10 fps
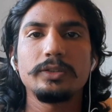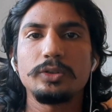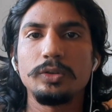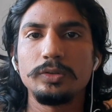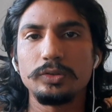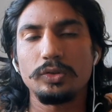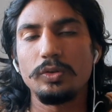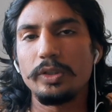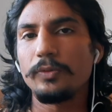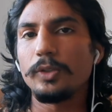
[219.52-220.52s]

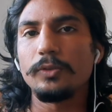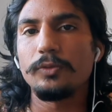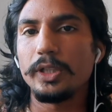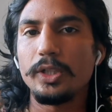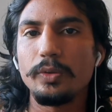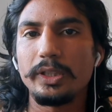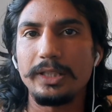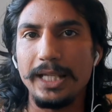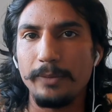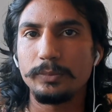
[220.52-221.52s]
So if we are doing
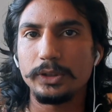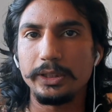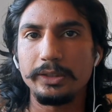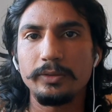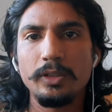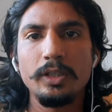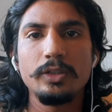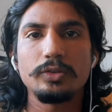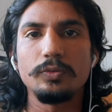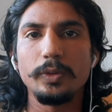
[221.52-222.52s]
lab thing,
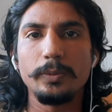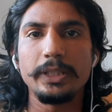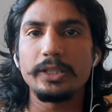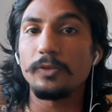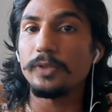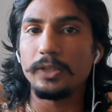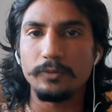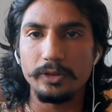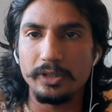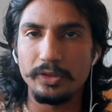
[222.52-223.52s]
so we'll be getting
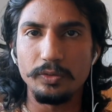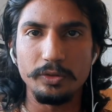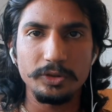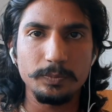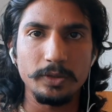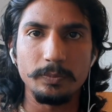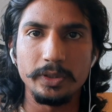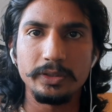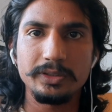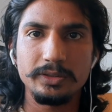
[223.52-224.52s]
500 euros per
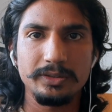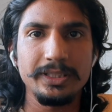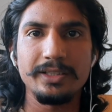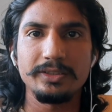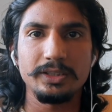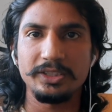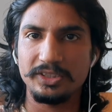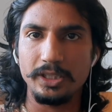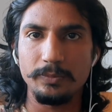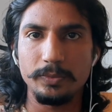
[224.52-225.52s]
month. That is a
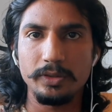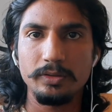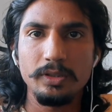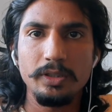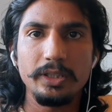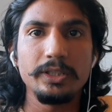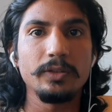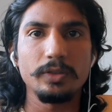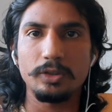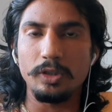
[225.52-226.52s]
stipend in
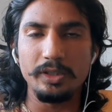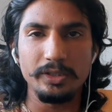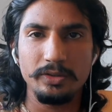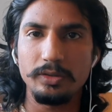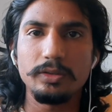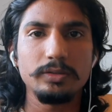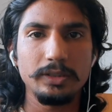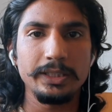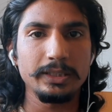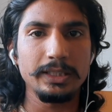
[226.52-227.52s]
our college,
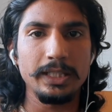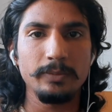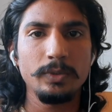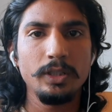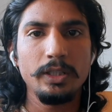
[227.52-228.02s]
like lab.